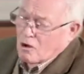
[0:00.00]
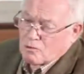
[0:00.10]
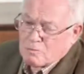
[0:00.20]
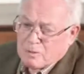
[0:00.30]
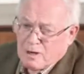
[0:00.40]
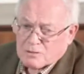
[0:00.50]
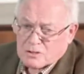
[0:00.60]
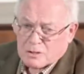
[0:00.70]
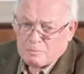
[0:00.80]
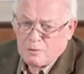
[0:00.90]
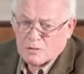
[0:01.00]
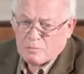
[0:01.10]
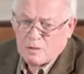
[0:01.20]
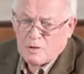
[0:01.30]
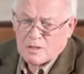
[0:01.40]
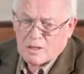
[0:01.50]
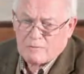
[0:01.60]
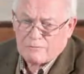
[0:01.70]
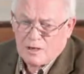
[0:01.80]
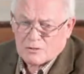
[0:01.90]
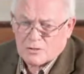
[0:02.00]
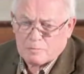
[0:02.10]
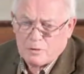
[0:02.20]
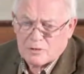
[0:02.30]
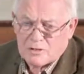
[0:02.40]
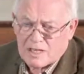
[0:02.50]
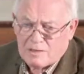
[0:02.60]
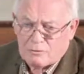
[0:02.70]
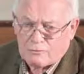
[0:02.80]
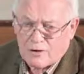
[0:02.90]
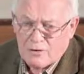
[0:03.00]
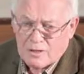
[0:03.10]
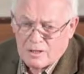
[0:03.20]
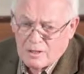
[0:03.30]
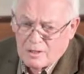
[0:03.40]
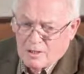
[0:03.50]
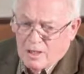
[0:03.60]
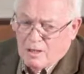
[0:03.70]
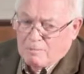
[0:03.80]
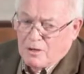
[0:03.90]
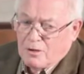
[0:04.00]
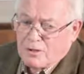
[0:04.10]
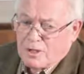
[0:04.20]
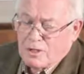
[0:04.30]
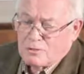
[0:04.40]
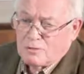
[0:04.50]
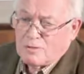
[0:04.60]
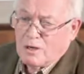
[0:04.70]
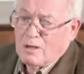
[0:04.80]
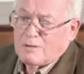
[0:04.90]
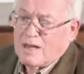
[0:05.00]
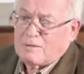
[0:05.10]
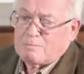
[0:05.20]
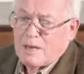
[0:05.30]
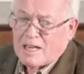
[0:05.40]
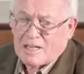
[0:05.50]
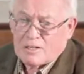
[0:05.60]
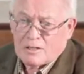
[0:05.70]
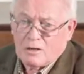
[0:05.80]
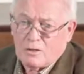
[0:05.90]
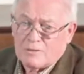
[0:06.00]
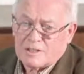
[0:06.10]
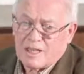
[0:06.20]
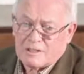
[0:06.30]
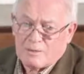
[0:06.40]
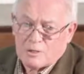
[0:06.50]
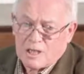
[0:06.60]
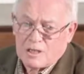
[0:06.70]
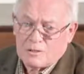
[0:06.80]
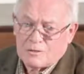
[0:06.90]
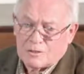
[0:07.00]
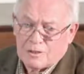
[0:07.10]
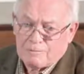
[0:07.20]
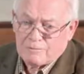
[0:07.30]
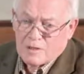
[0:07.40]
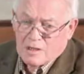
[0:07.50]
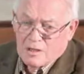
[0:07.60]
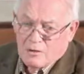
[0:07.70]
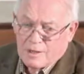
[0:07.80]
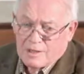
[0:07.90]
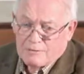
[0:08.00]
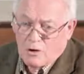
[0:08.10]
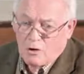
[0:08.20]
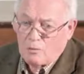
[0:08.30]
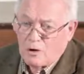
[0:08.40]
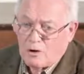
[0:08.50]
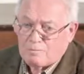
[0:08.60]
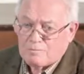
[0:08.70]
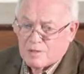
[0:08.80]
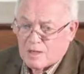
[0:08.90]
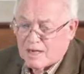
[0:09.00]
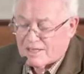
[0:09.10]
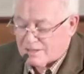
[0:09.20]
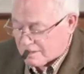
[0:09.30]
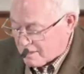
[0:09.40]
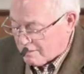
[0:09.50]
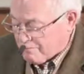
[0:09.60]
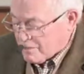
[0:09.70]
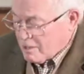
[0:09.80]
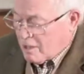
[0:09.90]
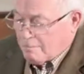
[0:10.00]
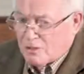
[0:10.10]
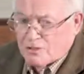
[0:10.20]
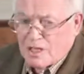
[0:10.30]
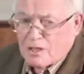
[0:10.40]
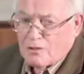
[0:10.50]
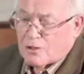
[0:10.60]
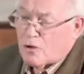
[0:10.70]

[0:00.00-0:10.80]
golden plovers are supposed to be one of the fastest birds in level flight. But I kid you not, that black-headed gull overtake them with ease when they've got a worm. And mind you, they cut the